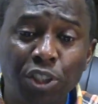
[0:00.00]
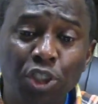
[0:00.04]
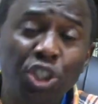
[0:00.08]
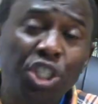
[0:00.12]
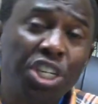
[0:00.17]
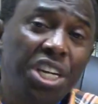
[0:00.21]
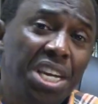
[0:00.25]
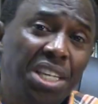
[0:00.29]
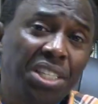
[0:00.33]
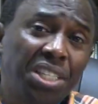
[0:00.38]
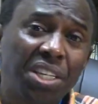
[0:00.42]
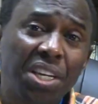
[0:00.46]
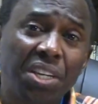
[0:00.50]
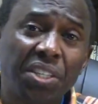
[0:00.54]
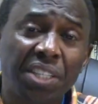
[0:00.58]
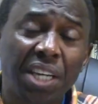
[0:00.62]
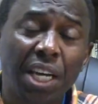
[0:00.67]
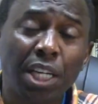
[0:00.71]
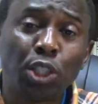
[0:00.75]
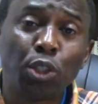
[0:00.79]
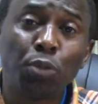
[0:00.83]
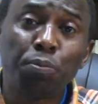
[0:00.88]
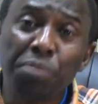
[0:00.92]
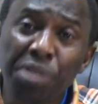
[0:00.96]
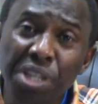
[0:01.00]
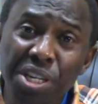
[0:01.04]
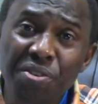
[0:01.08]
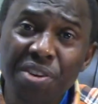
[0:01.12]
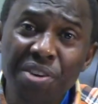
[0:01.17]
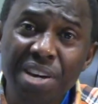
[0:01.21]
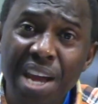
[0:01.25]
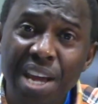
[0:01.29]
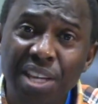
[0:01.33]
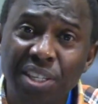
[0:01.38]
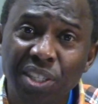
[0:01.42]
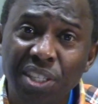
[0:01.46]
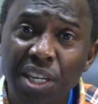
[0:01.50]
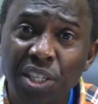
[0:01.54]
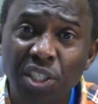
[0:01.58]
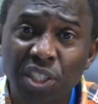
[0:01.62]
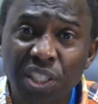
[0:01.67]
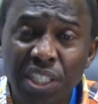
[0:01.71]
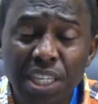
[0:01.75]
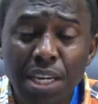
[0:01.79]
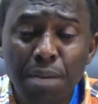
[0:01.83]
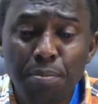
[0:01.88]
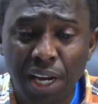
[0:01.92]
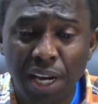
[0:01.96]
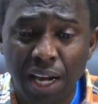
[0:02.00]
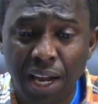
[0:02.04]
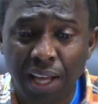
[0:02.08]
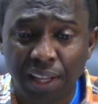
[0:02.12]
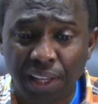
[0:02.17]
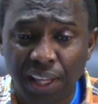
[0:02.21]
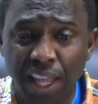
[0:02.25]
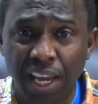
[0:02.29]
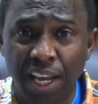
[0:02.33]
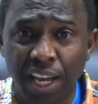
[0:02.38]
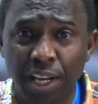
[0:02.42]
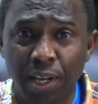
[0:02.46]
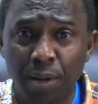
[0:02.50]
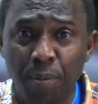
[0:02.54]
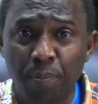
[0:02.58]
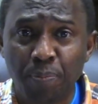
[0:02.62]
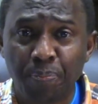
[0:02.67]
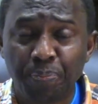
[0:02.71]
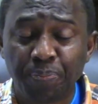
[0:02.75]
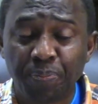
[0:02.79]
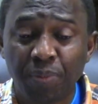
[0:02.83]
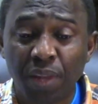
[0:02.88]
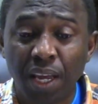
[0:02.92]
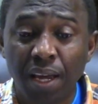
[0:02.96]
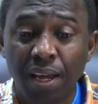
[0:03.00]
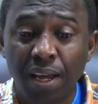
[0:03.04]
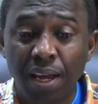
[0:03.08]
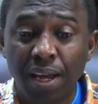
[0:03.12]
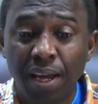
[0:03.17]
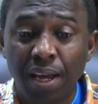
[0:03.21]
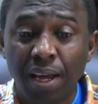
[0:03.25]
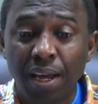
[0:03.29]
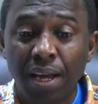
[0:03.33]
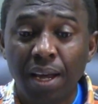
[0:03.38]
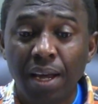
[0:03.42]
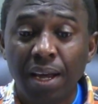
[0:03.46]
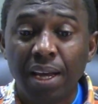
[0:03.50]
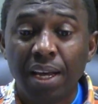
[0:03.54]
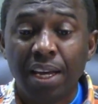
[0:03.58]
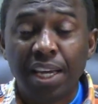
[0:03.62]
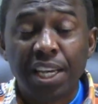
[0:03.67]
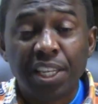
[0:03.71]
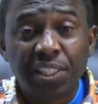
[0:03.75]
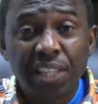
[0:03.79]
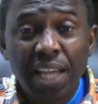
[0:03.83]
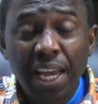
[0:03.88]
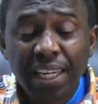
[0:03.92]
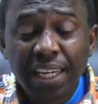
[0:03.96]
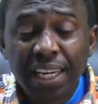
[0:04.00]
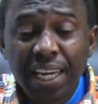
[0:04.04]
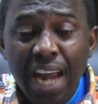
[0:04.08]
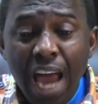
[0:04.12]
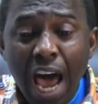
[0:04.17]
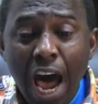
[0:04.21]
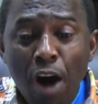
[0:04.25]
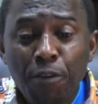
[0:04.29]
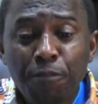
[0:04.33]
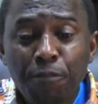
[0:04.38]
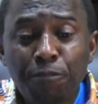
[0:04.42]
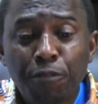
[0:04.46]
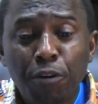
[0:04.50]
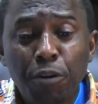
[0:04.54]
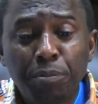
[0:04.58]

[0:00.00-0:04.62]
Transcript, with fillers: Jesus experienced a similar thing. He said, Now from the